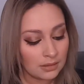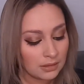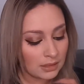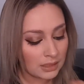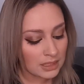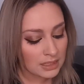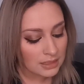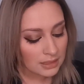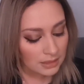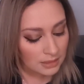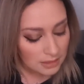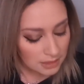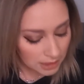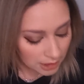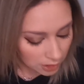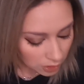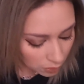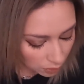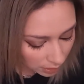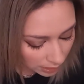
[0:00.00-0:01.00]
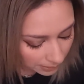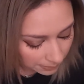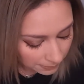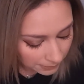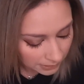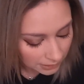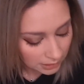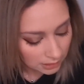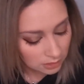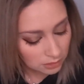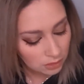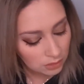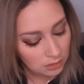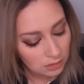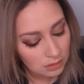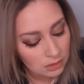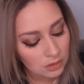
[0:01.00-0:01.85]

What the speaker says: Les enseño rapidito.